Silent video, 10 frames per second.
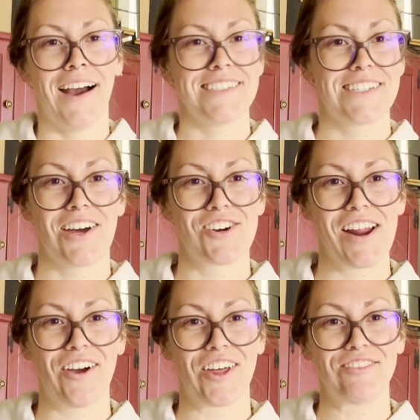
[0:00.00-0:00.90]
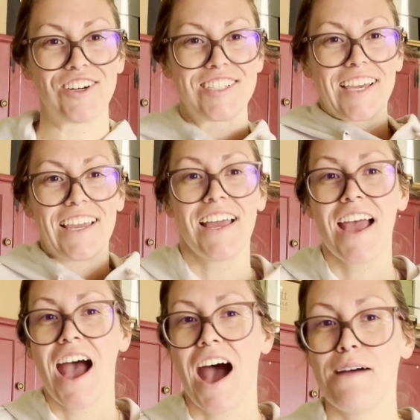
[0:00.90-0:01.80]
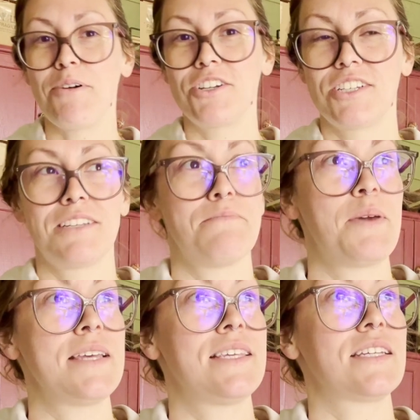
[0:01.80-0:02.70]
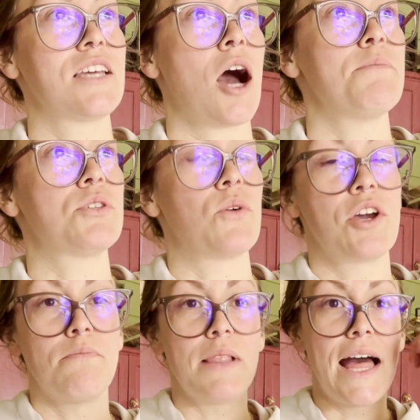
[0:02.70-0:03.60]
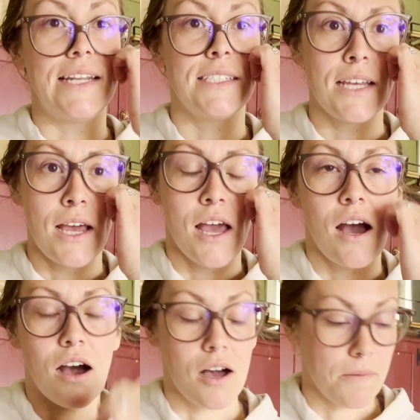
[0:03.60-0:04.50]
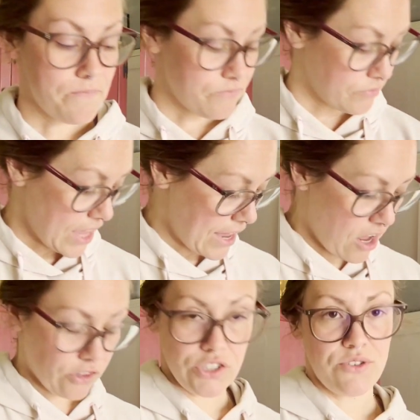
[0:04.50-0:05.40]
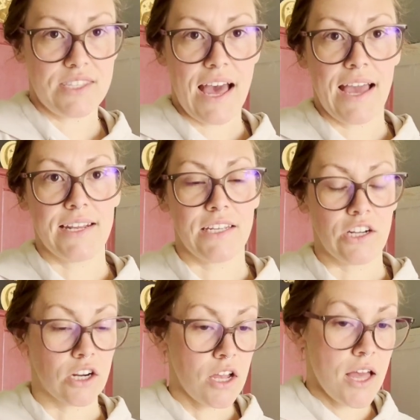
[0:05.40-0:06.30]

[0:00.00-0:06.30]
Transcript: stuttered out there for a second. I bought just a basic topsoil blend, and I'll use that in here.